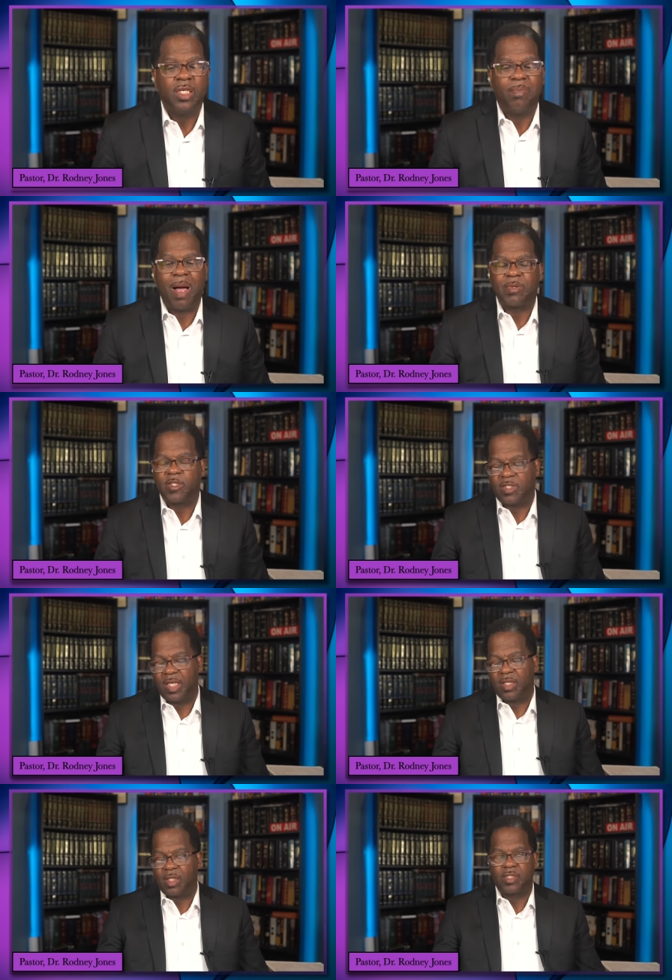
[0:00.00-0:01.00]
The Bible
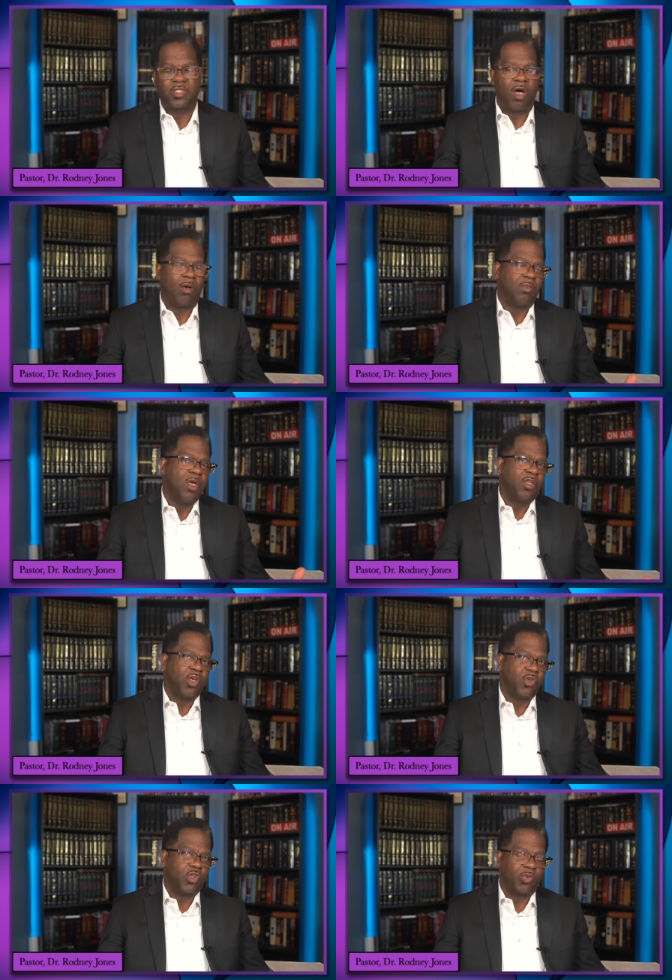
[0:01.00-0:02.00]
said in Psalm
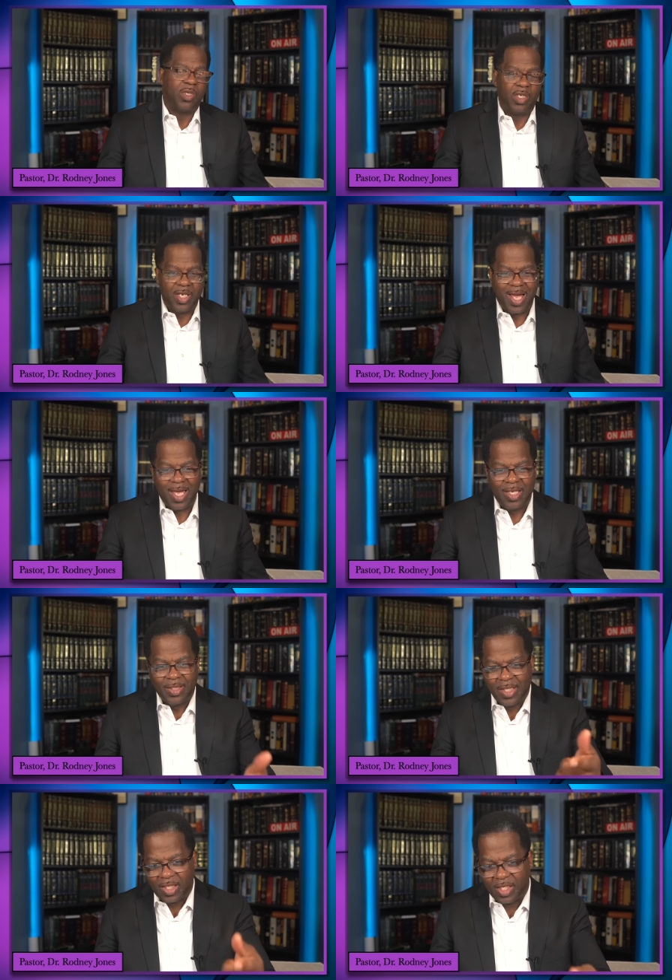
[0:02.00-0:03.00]

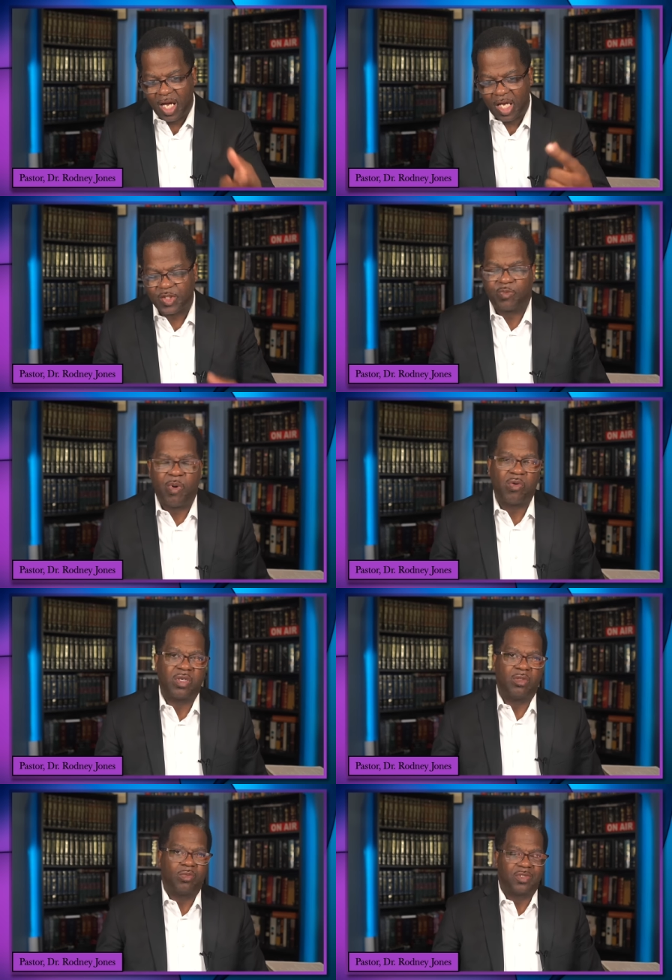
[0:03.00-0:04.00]
33:9 that God
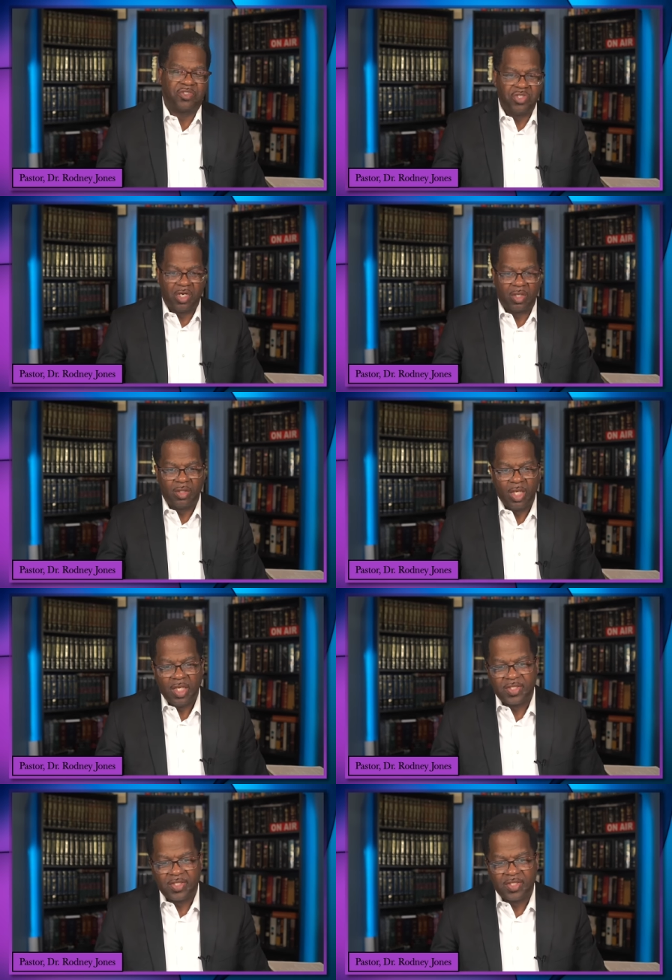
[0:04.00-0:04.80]
spoke and it was done.